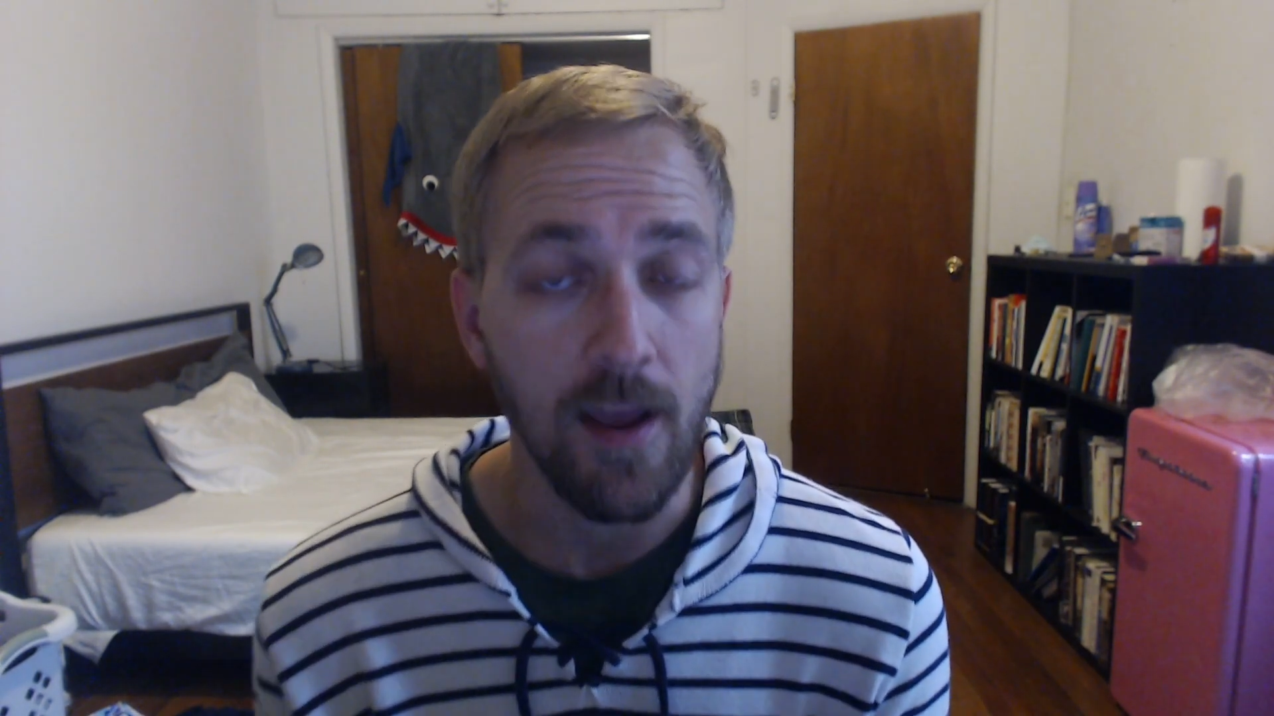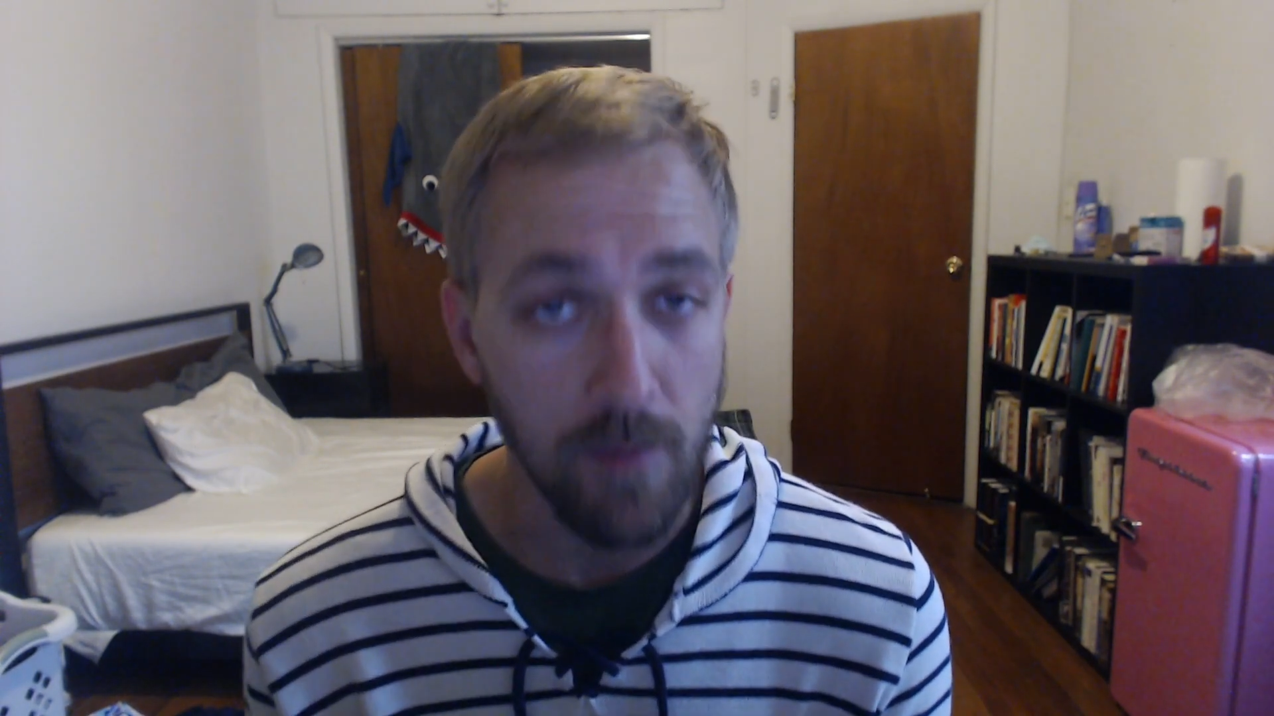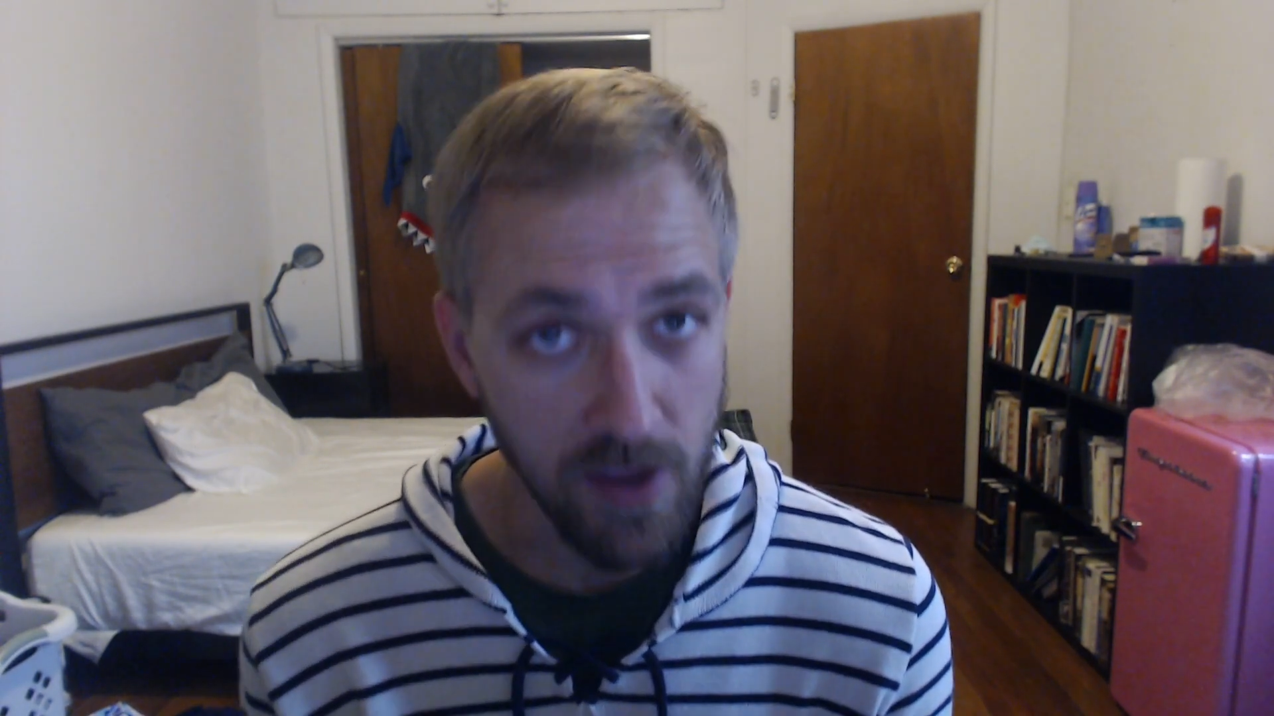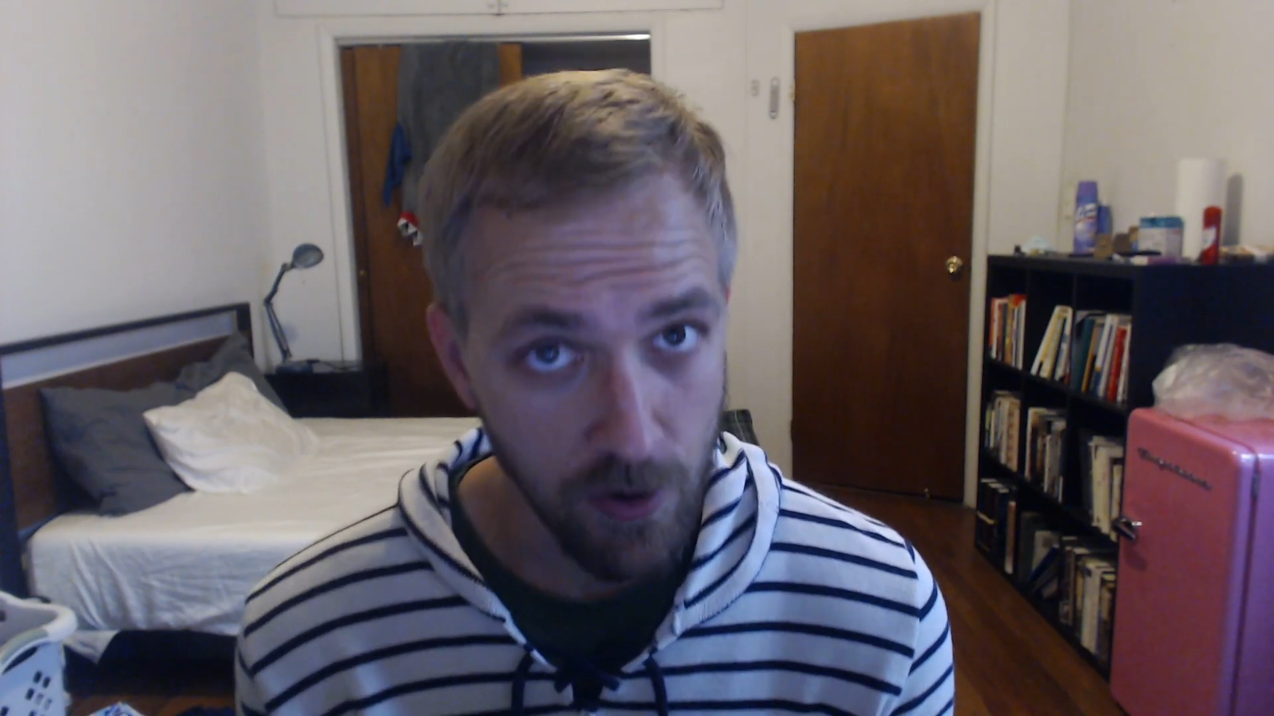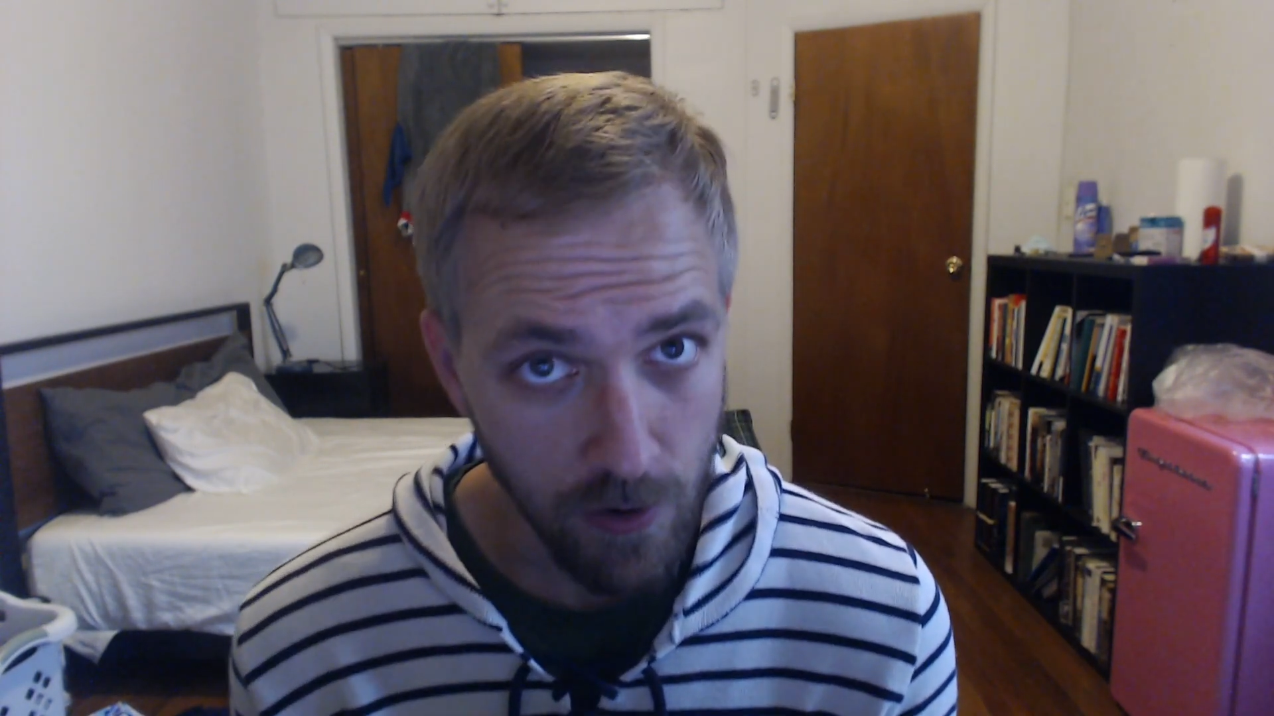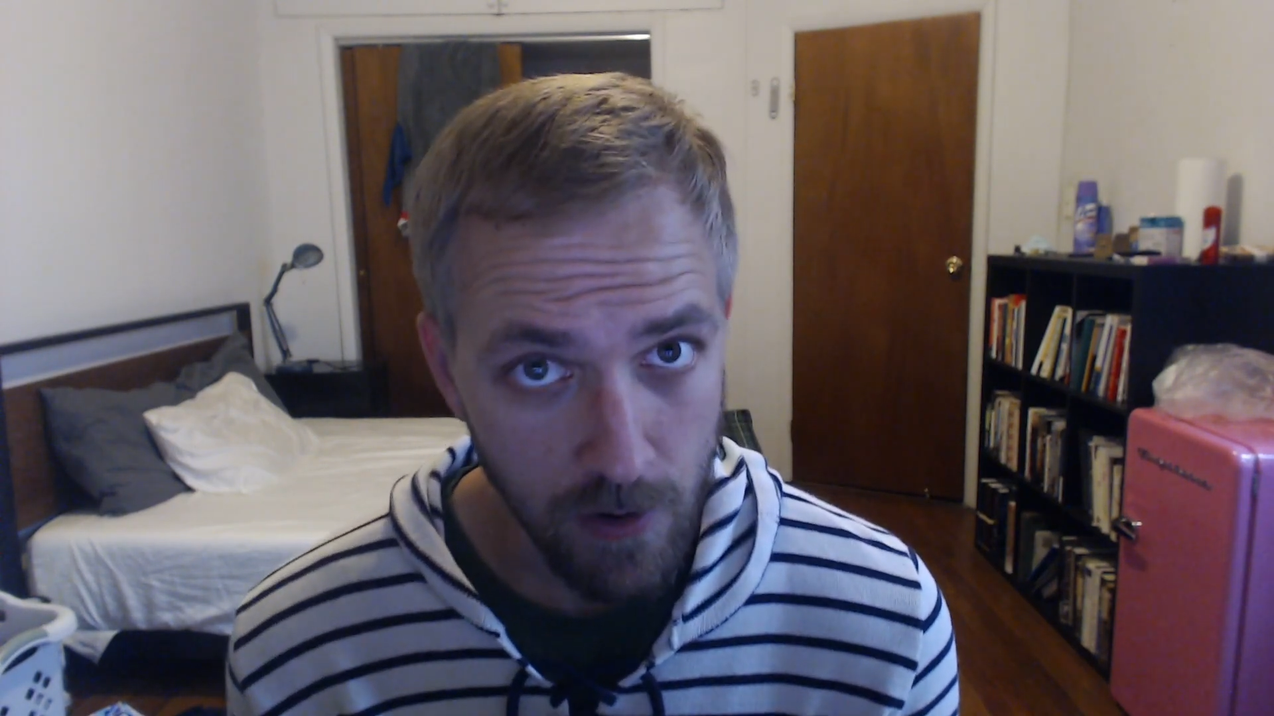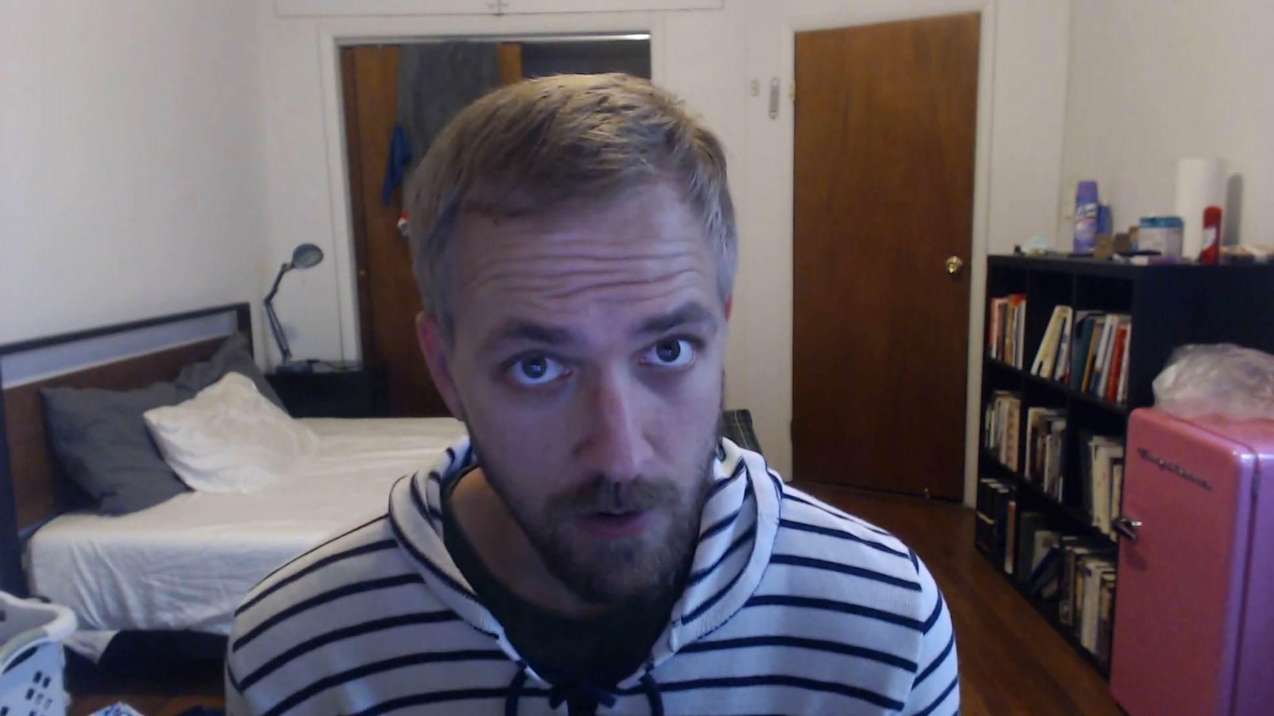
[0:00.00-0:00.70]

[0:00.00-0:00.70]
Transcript: I'm here.